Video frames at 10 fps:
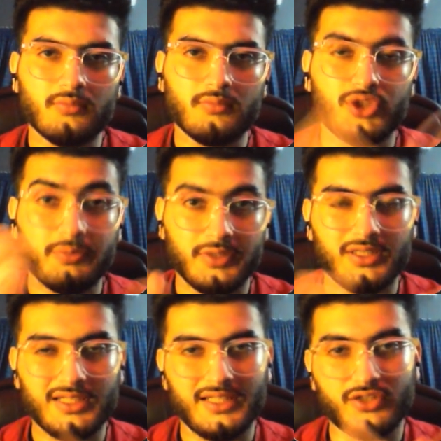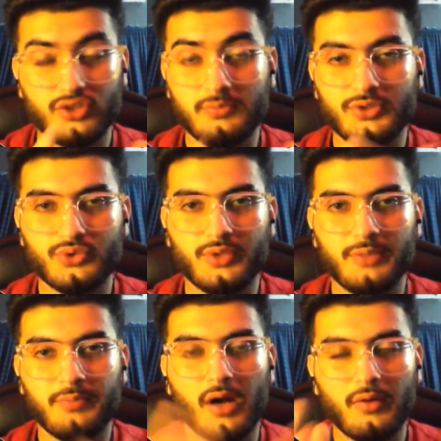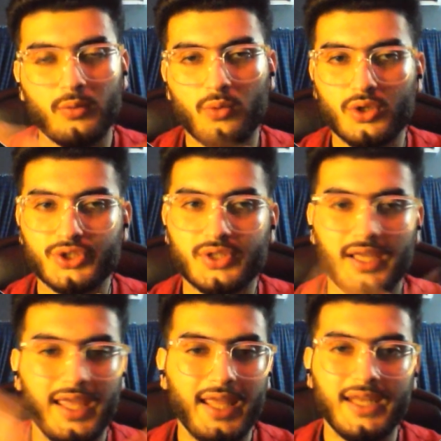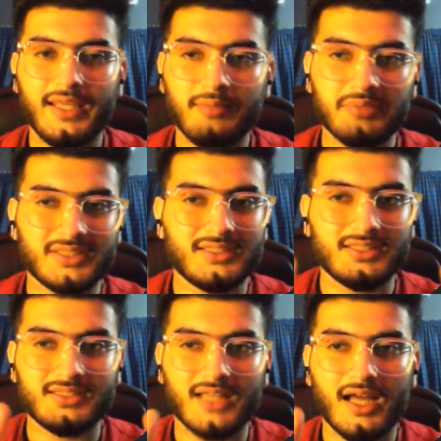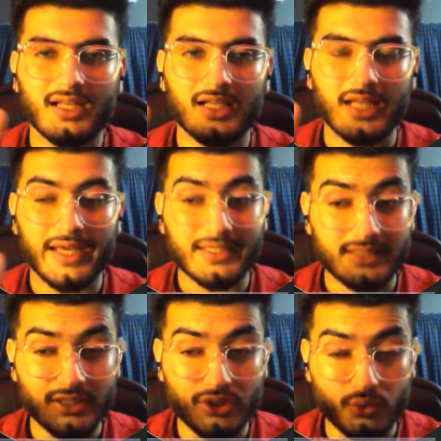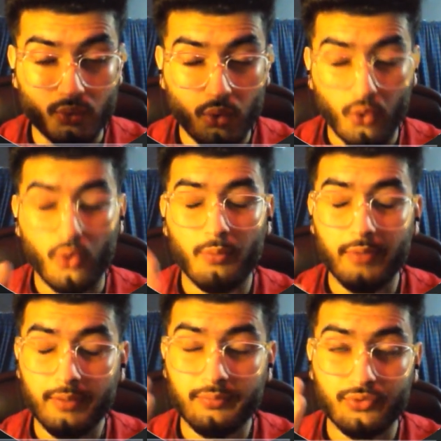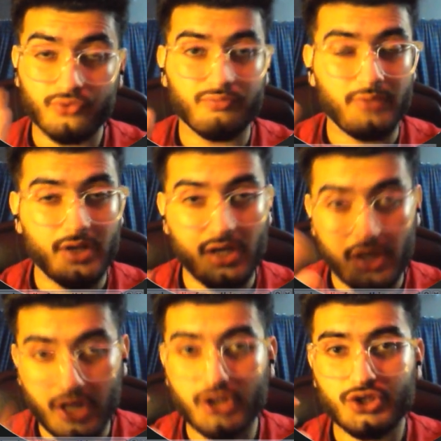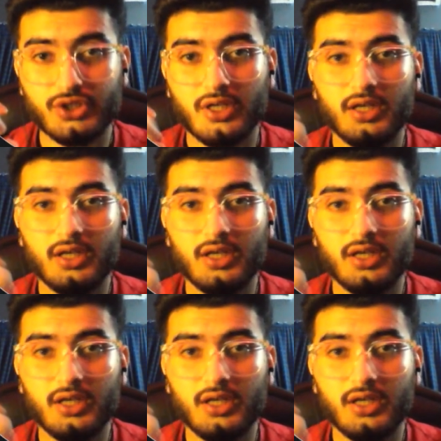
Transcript: chimney cleaning, chimney sweep, power wash, any business that lies into home improvement niche